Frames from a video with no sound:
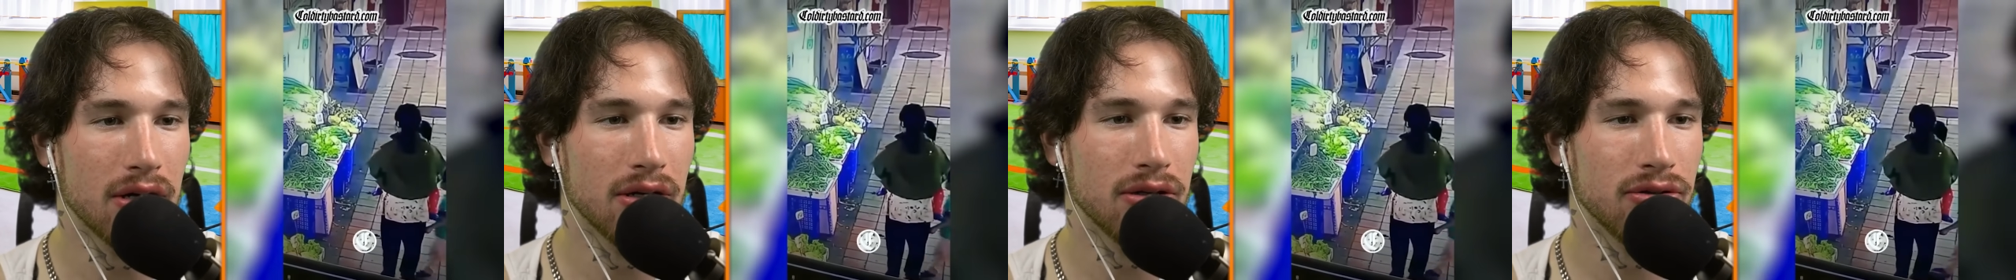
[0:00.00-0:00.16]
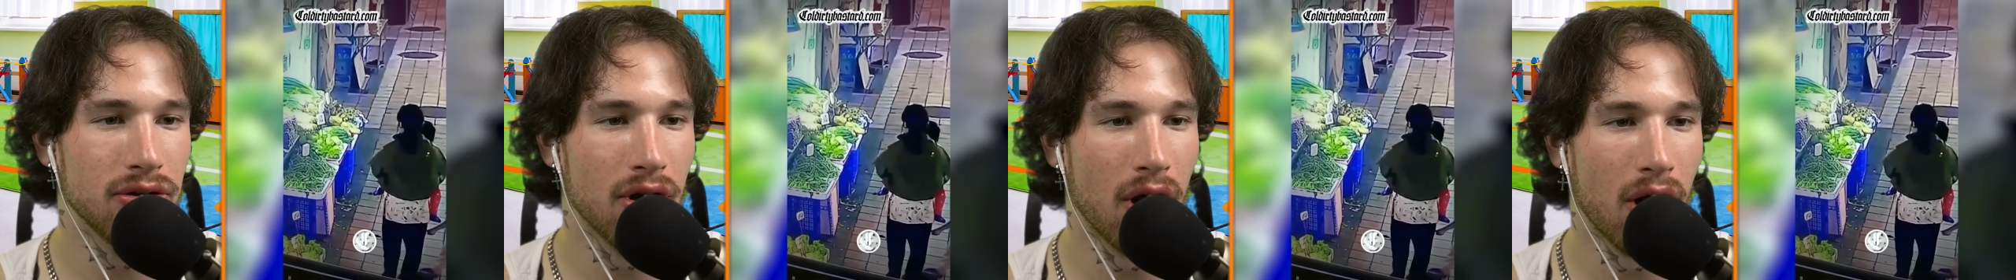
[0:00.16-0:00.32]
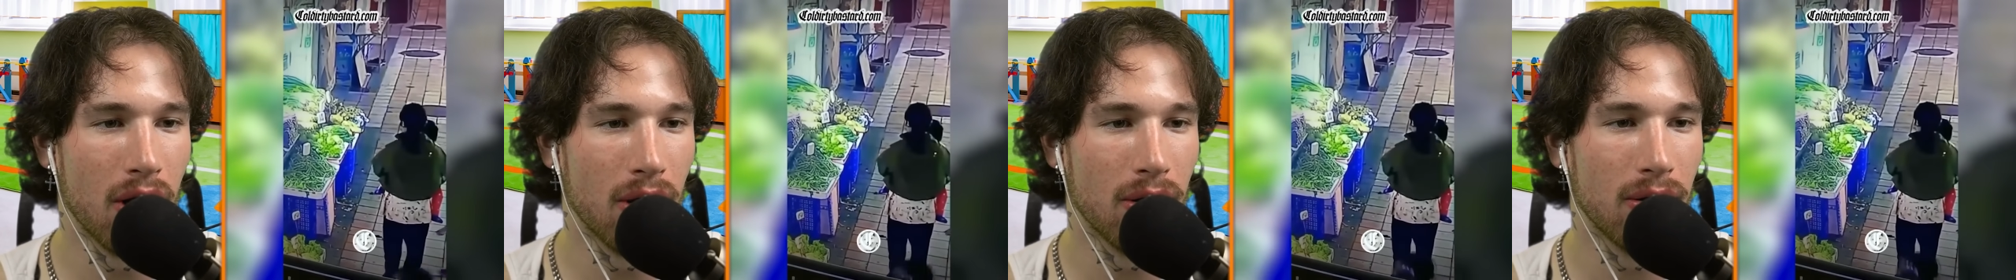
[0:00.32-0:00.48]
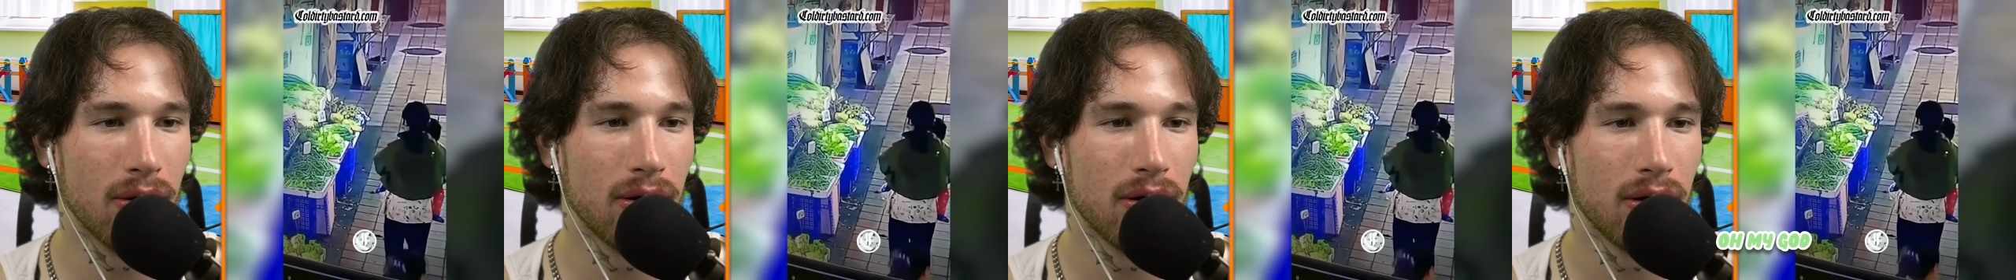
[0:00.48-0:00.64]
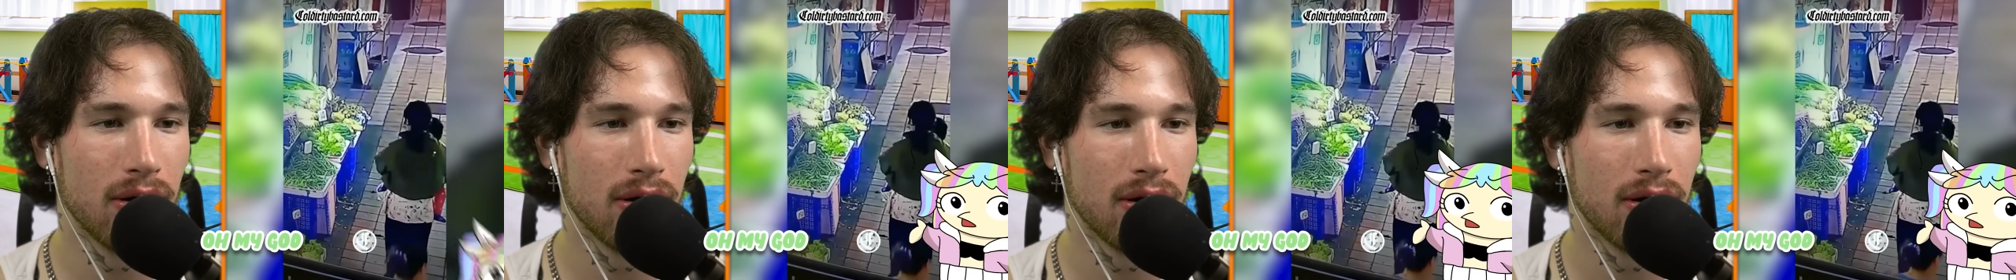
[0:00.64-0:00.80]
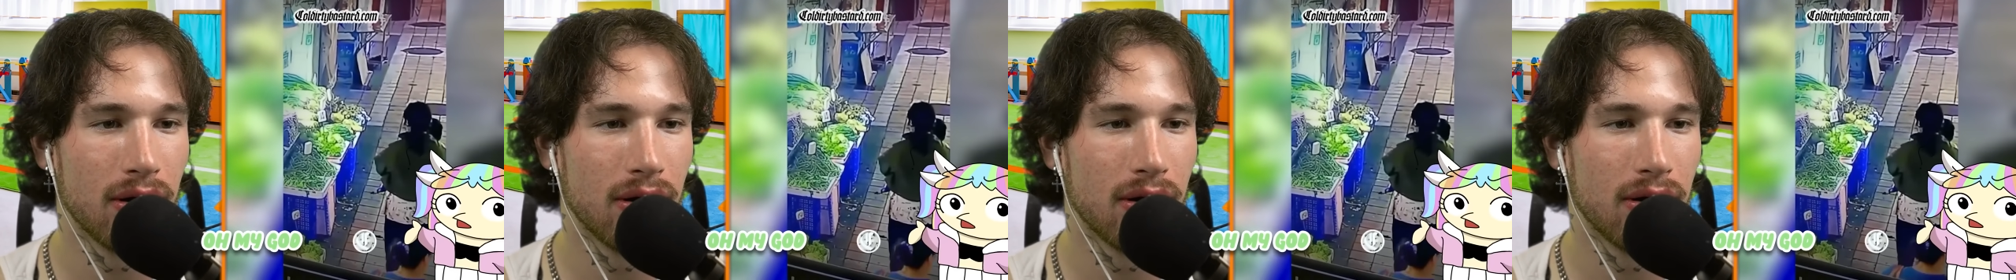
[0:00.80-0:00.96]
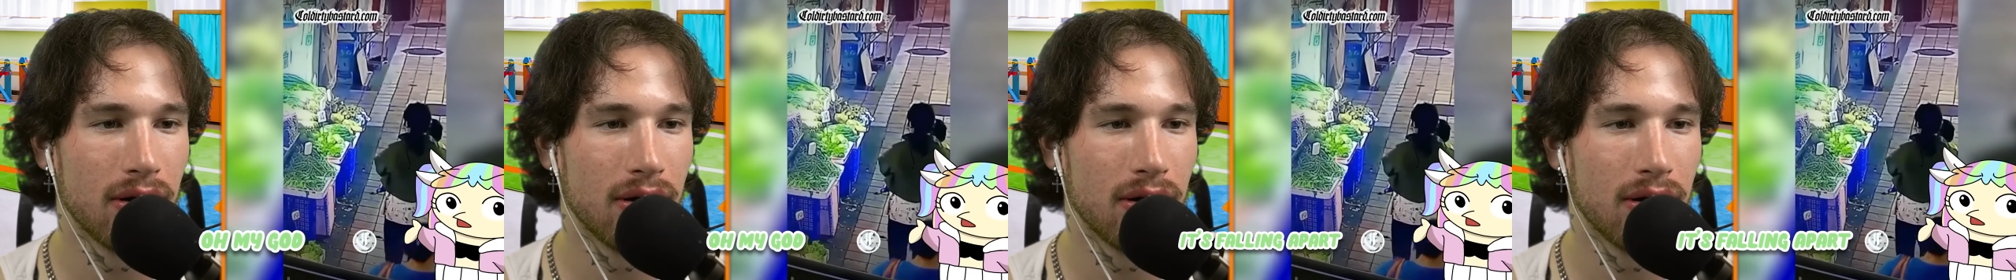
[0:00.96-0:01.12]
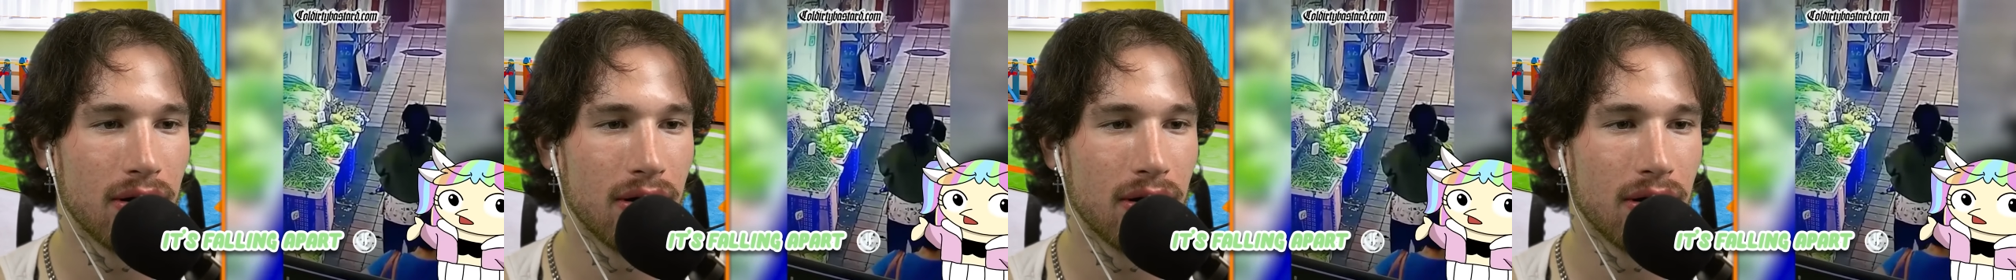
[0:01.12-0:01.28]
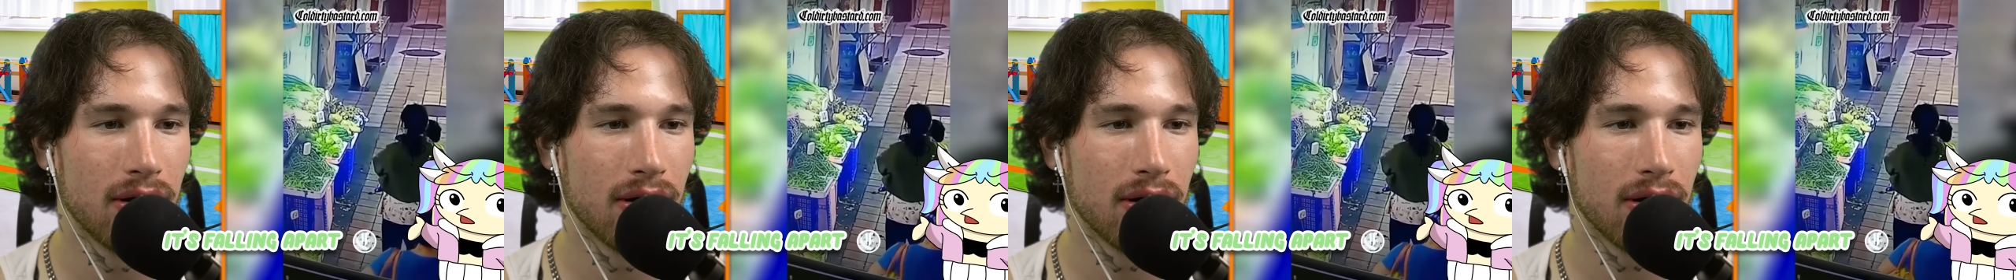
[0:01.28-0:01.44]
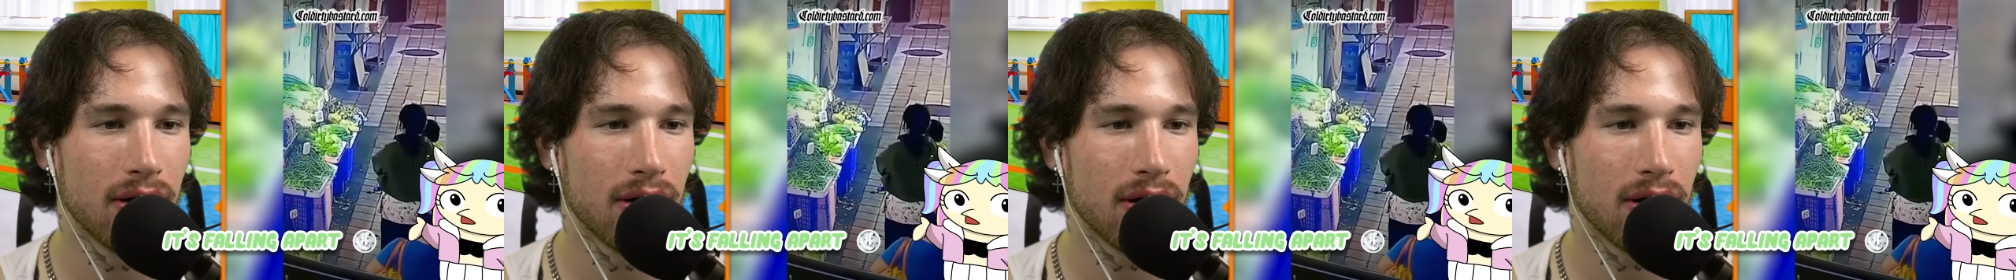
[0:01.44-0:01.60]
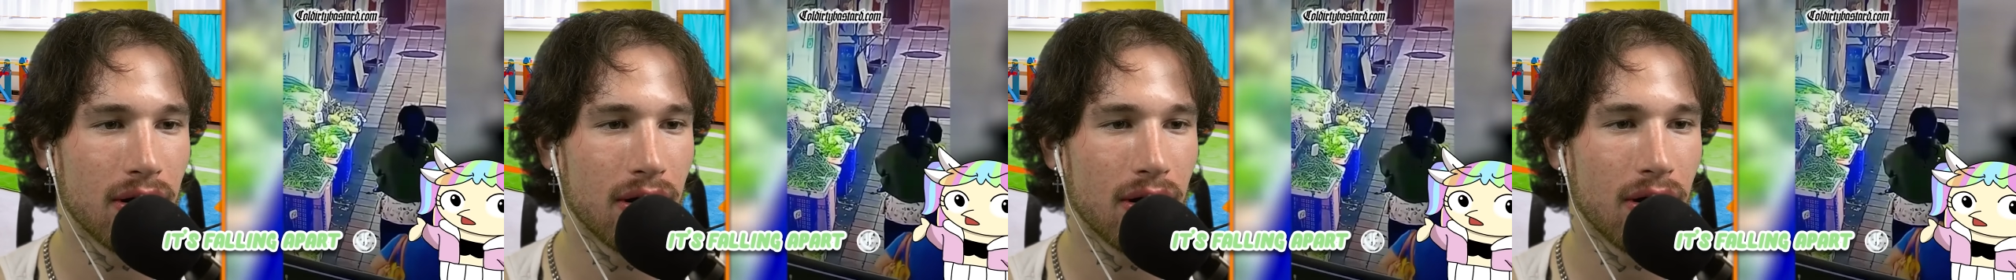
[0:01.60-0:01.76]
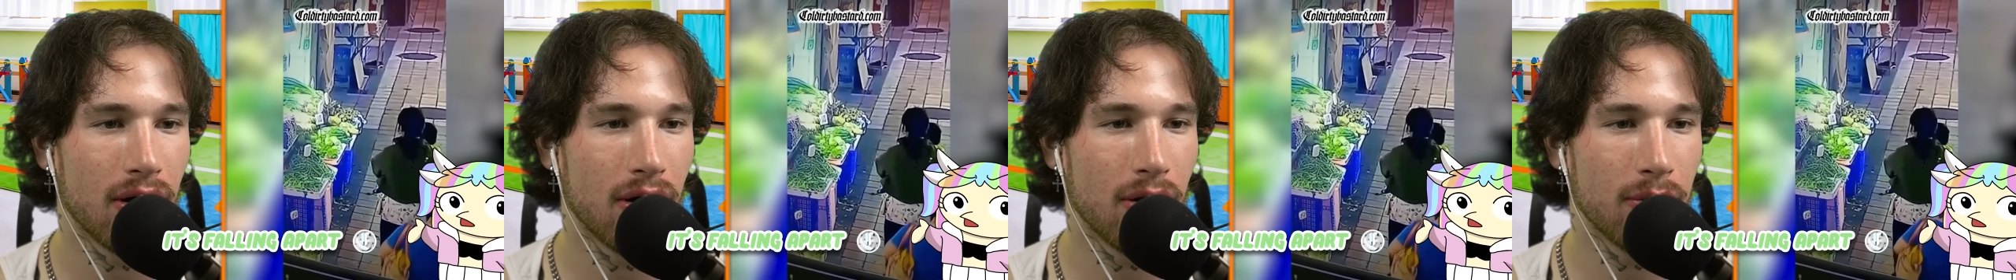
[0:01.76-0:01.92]
No. Oh, my God. It's
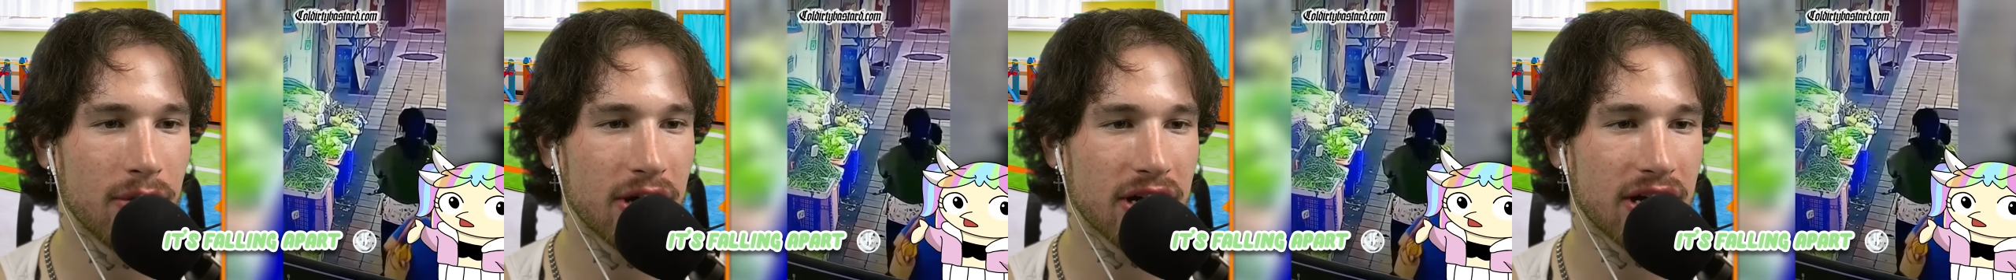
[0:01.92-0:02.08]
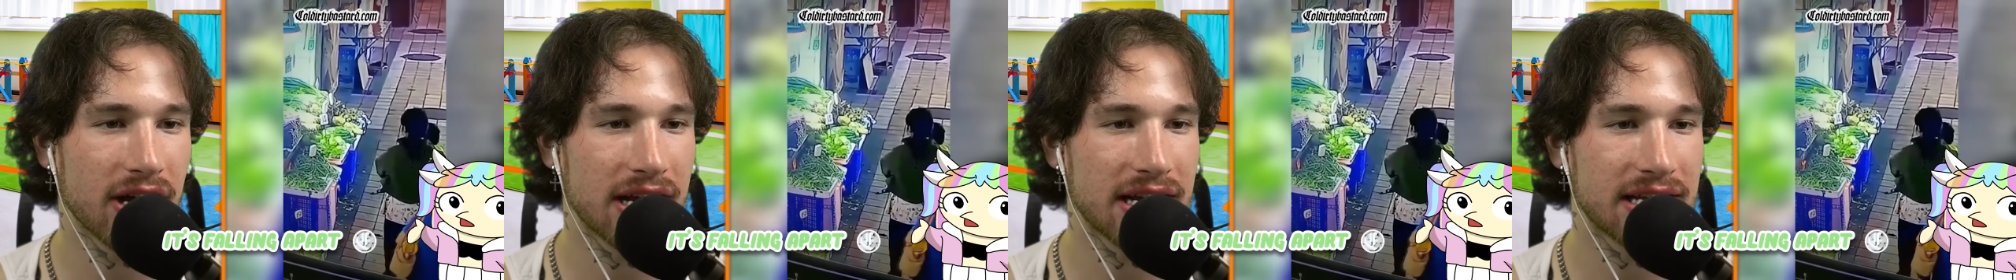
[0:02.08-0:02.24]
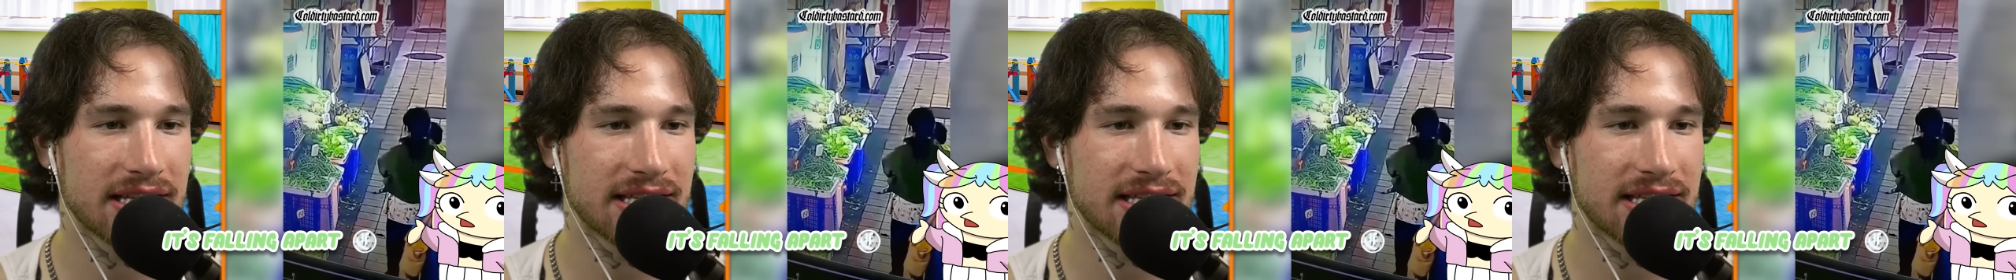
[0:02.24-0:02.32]
falling apart. Oh, my God.